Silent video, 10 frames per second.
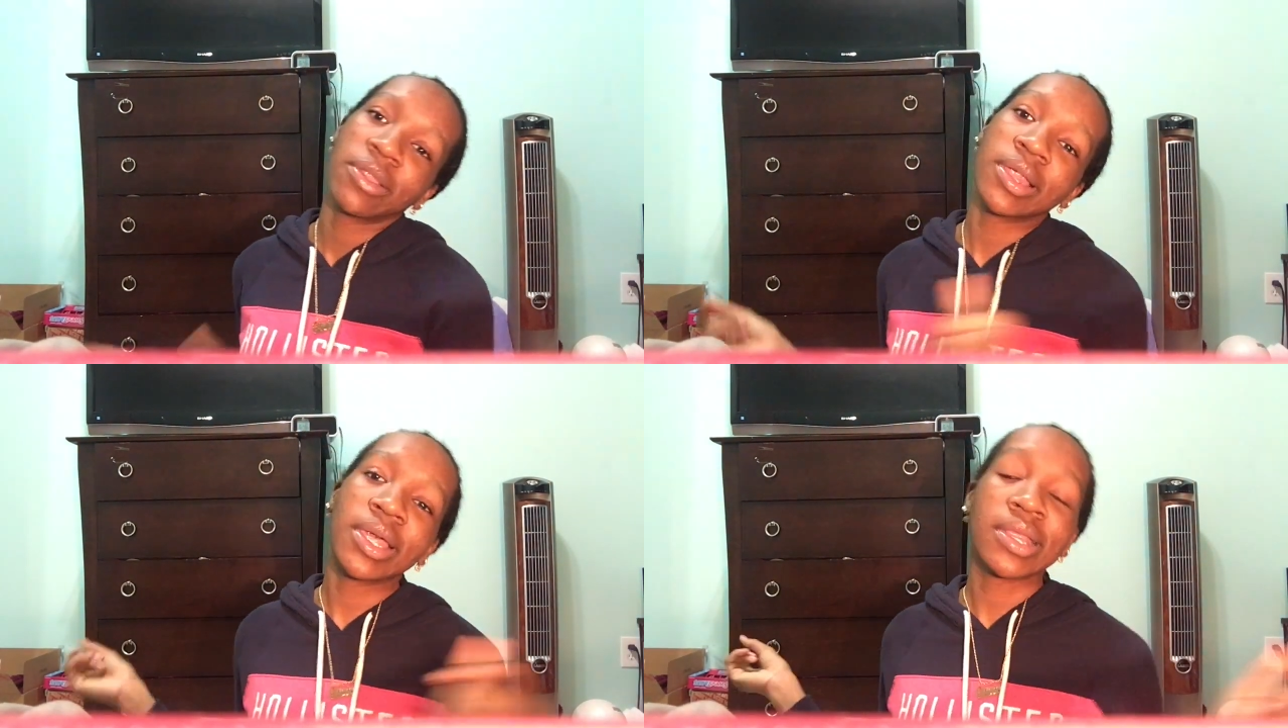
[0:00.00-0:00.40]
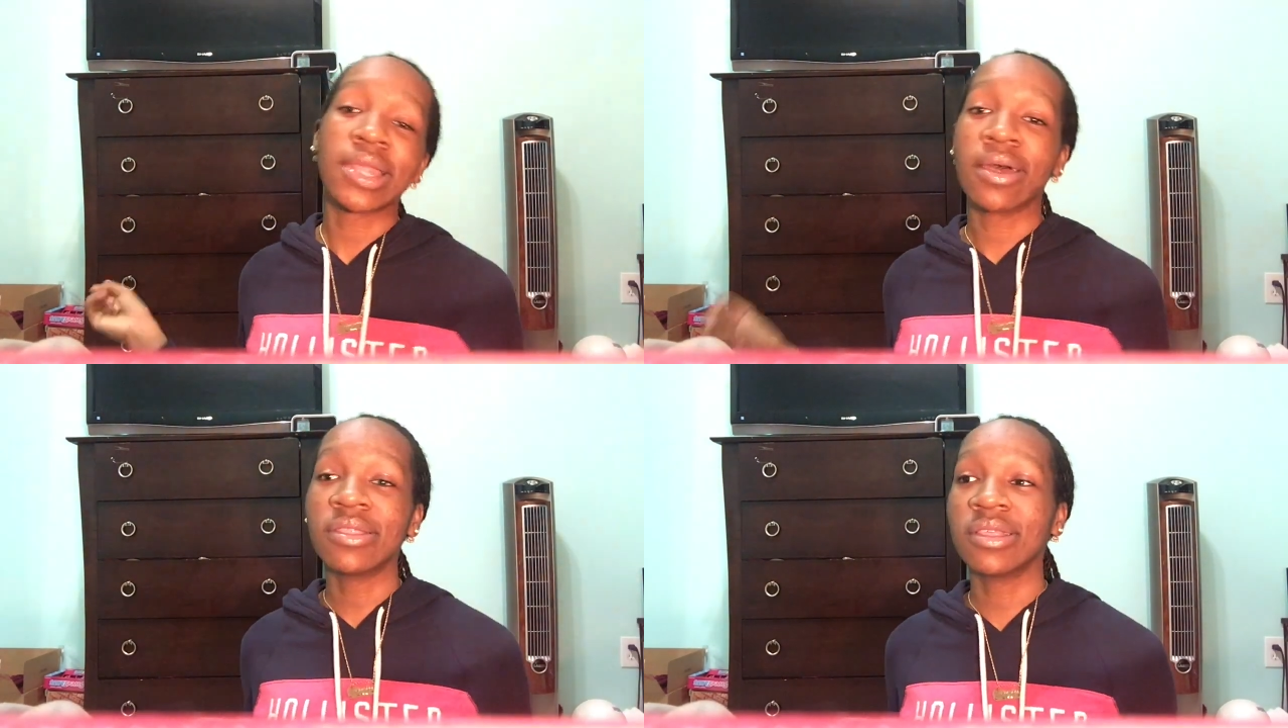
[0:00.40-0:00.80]
the link is
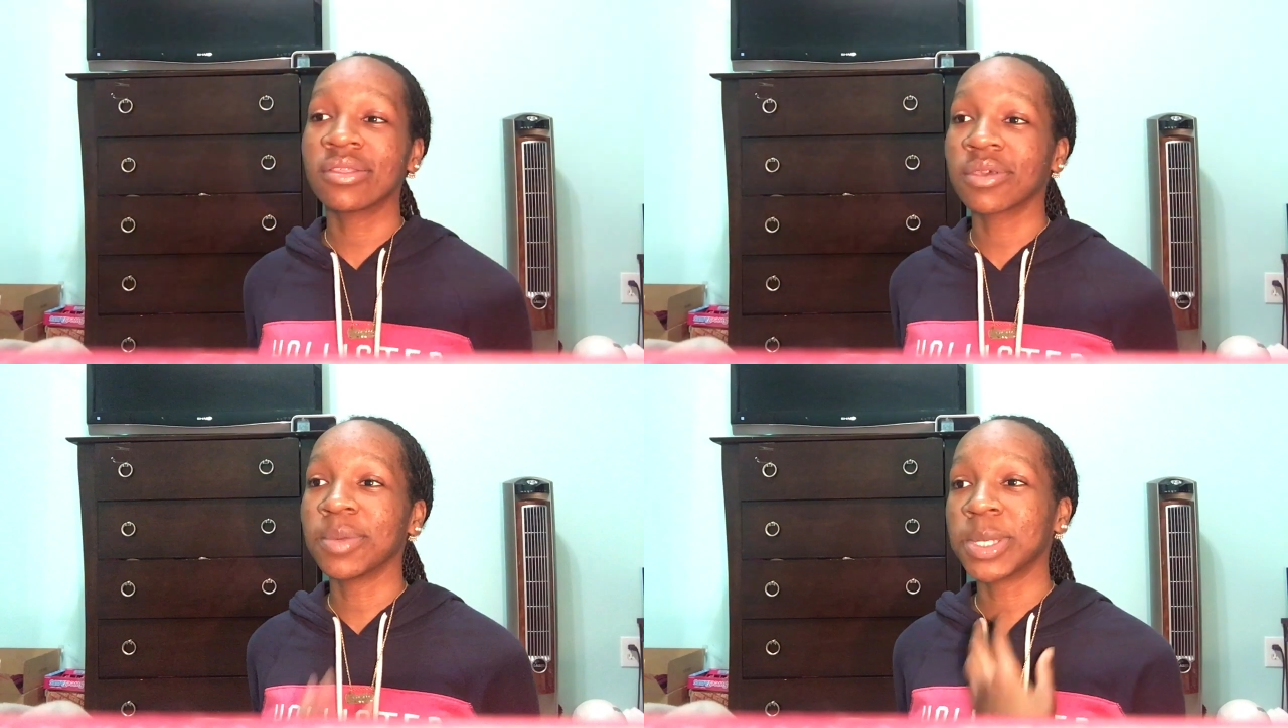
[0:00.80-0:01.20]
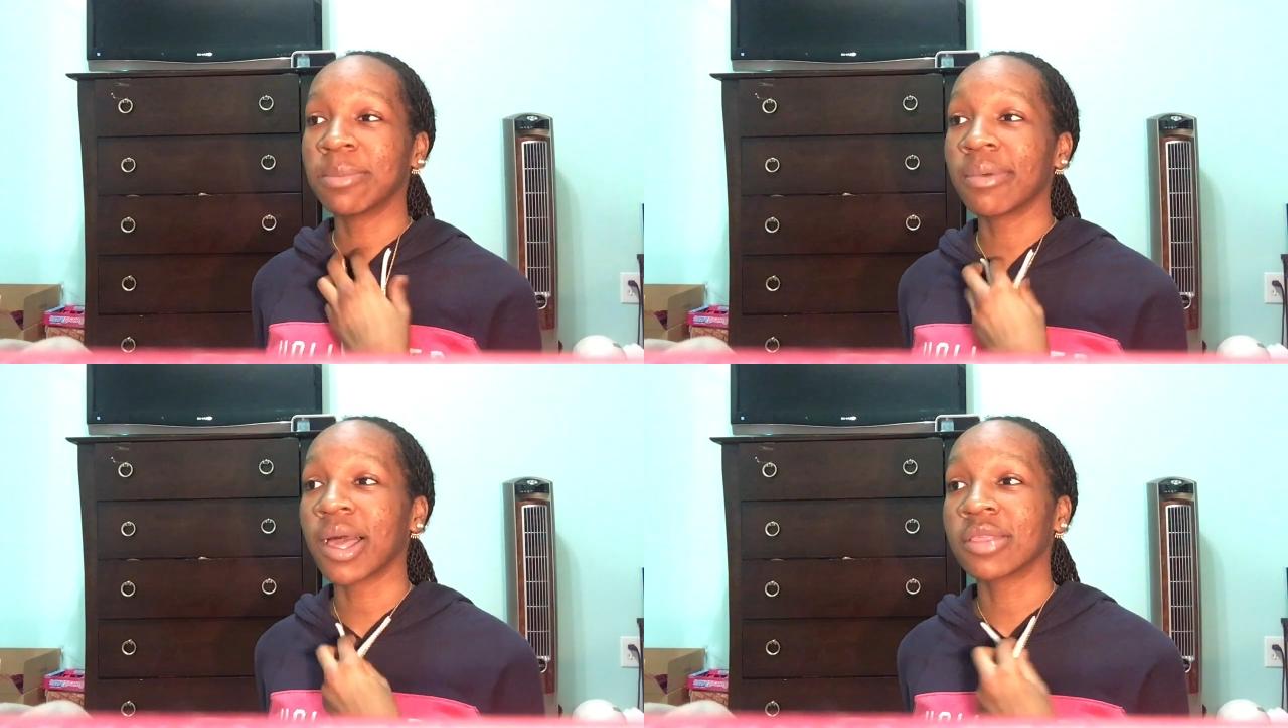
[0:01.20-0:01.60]
down in the
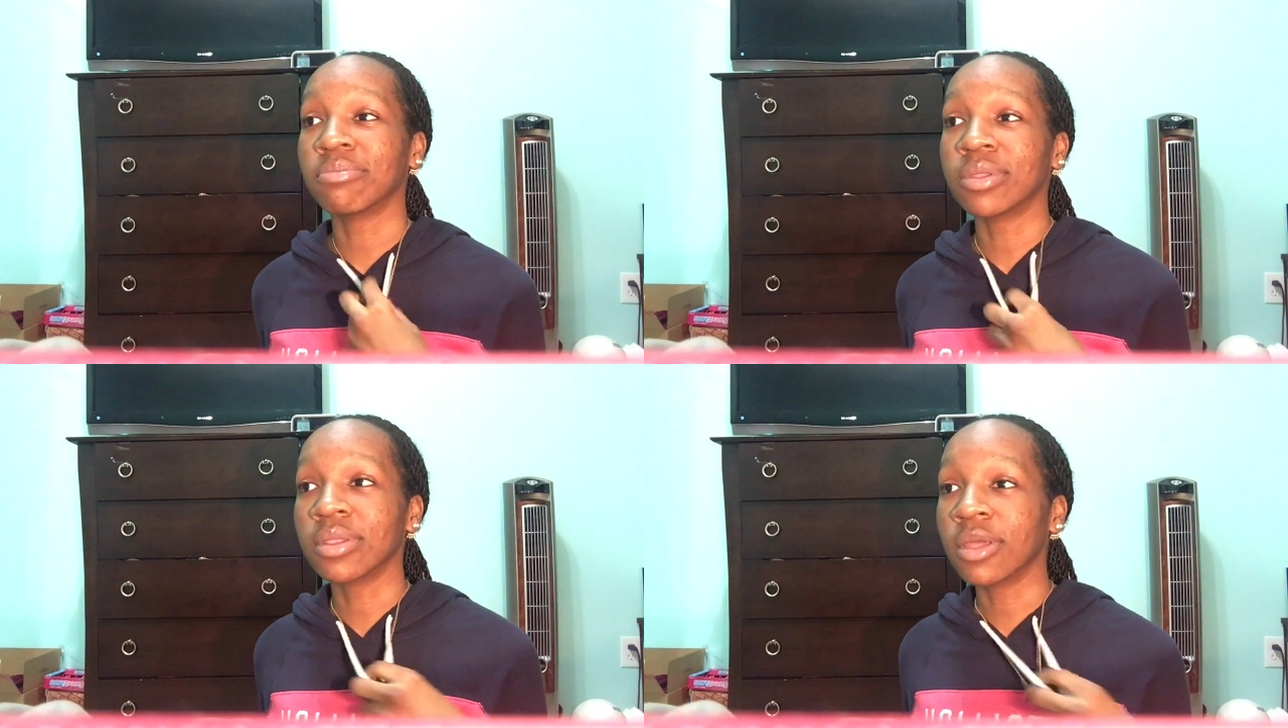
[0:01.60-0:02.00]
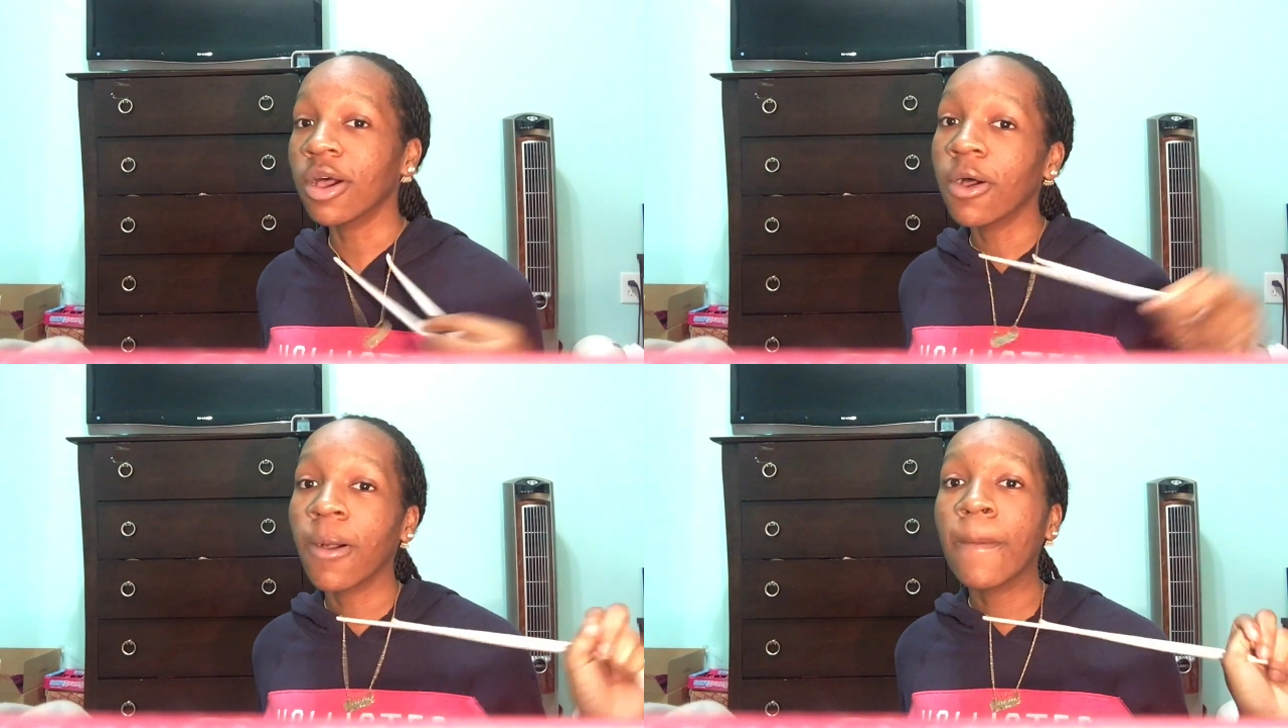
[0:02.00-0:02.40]
description box
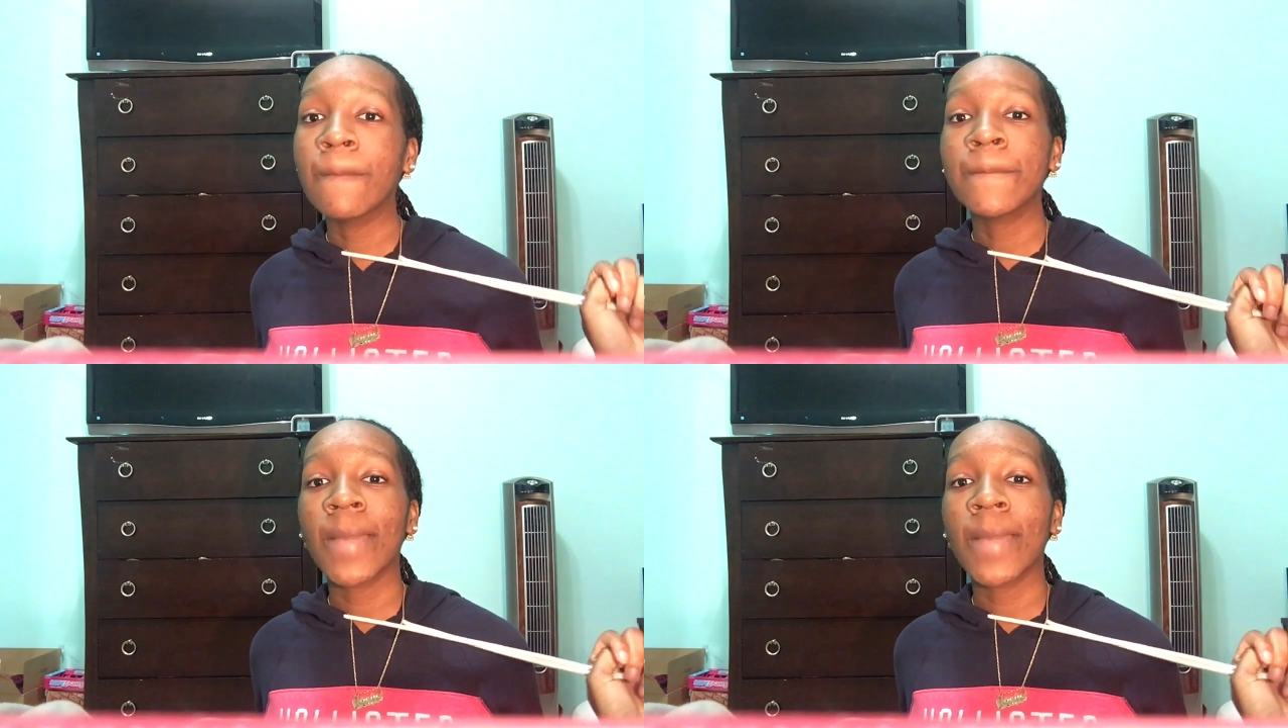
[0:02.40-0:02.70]
below.